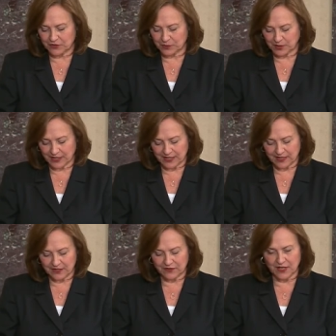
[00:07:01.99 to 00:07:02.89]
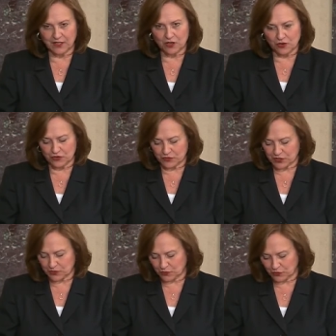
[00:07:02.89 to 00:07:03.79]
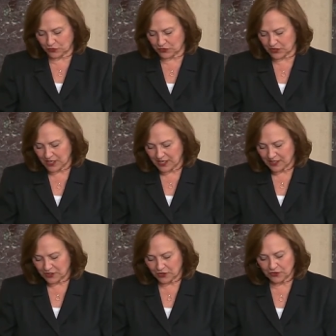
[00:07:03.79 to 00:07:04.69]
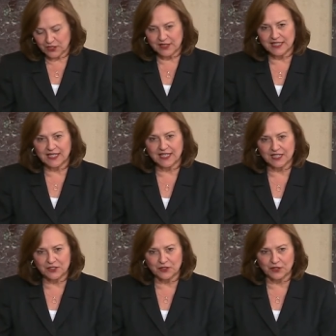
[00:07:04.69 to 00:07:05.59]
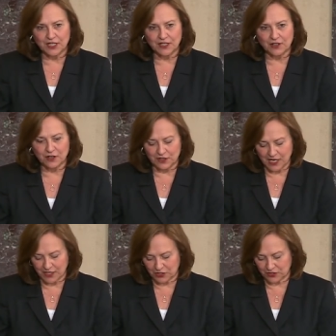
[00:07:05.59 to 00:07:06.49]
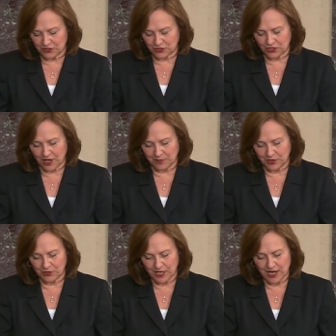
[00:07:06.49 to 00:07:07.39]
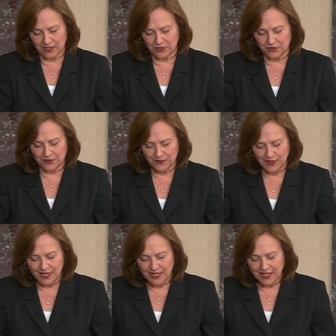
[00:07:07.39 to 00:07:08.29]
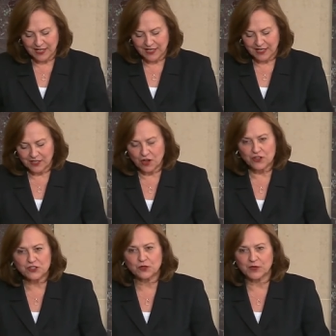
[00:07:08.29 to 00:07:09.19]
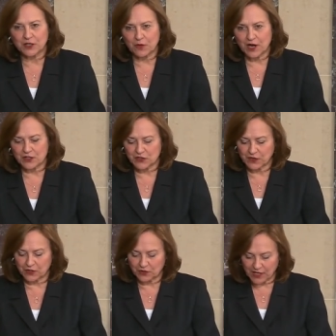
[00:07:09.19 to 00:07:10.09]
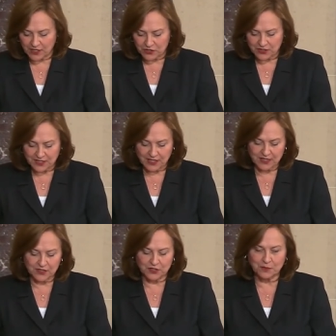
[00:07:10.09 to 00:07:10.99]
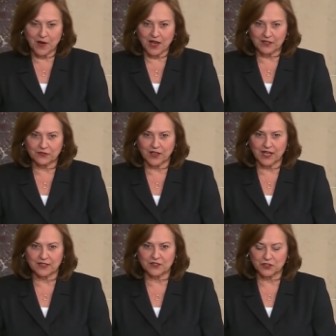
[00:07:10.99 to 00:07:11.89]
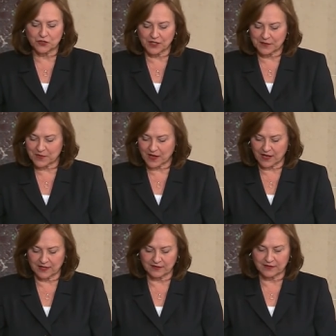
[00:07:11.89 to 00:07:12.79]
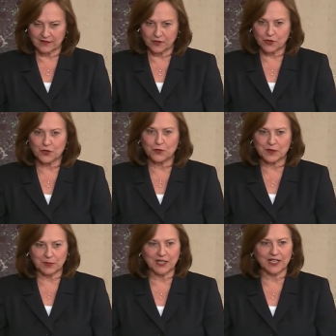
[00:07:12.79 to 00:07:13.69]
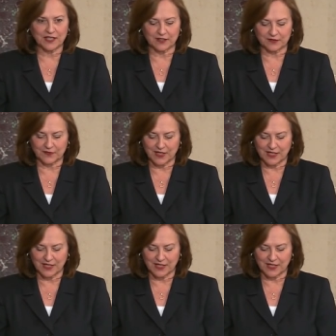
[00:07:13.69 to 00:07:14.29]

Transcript: duplicative and onerous rules currently hindering our nation's job creators. It also requires federal agencies to modify, to streamline, or to repeal